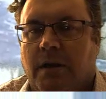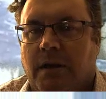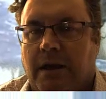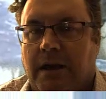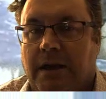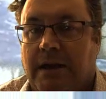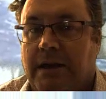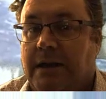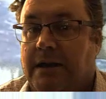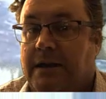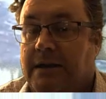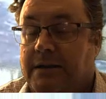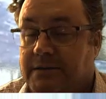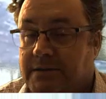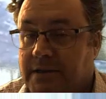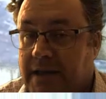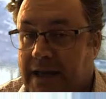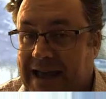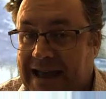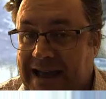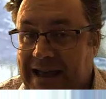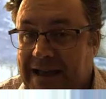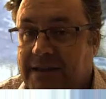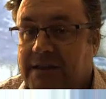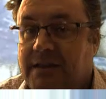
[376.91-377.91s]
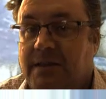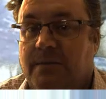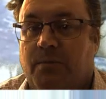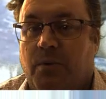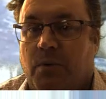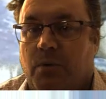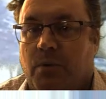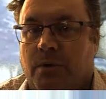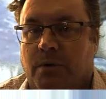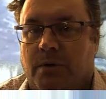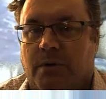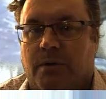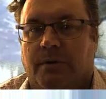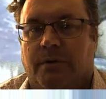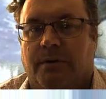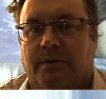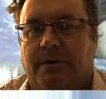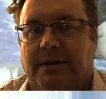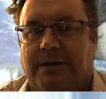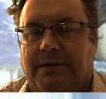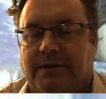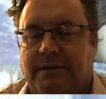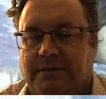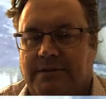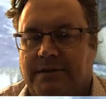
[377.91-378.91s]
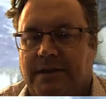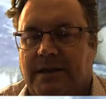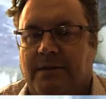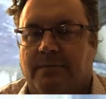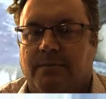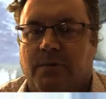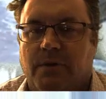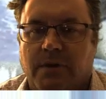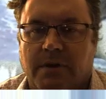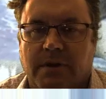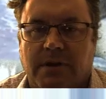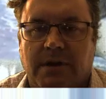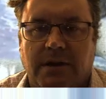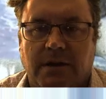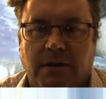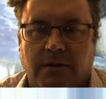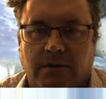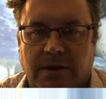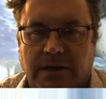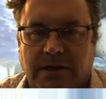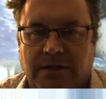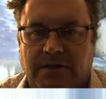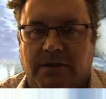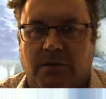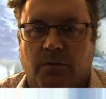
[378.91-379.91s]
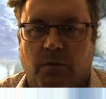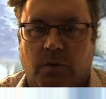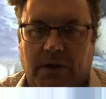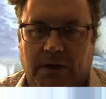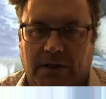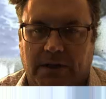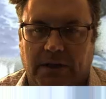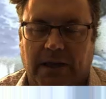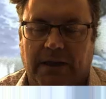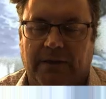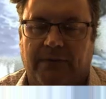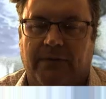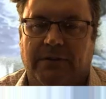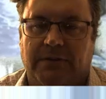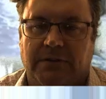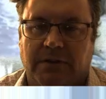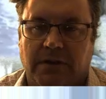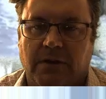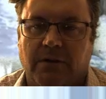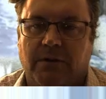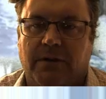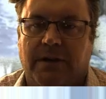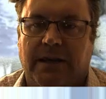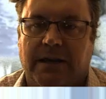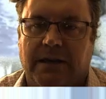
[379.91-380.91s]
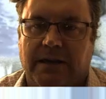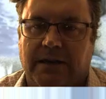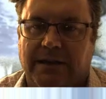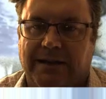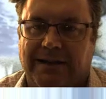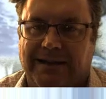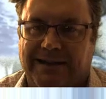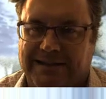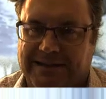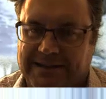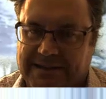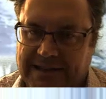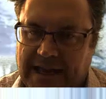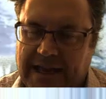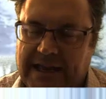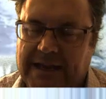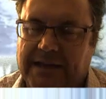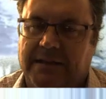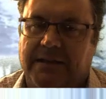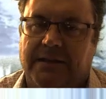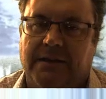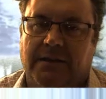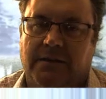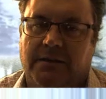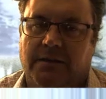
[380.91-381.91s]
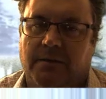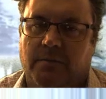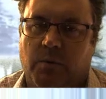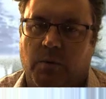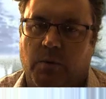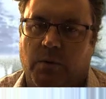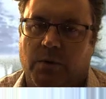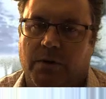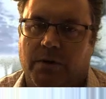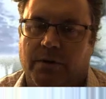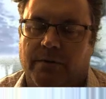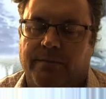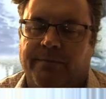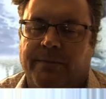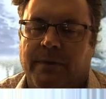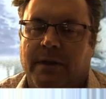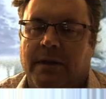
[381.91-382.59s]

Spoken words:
and it is at the border that the San Bernardino National Wildlife is located, exactly on the border,